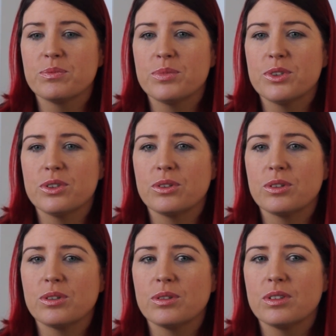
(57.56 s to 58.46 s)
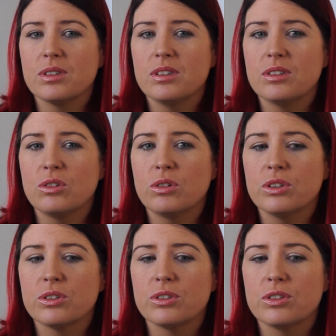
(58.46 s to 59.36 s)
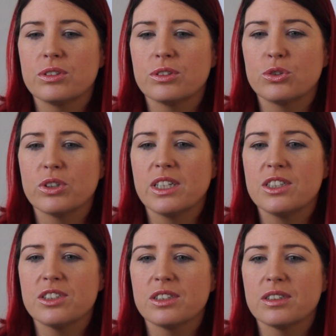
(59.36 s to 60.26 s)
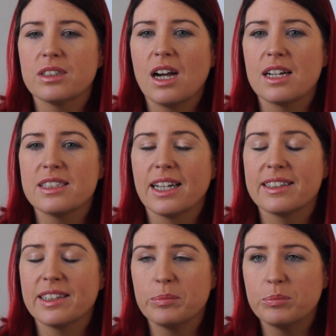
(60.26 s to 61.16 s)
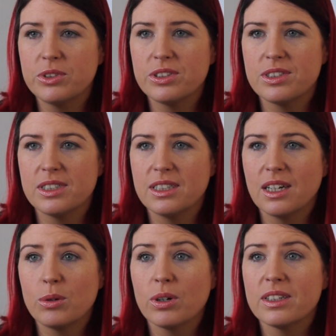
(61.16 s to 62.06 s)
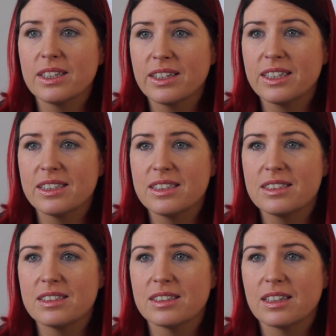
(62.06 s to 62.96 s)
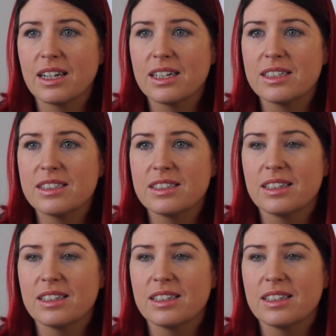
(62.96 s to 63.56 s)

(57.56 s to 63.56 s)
So you're trying to contact them to see how are their kids, and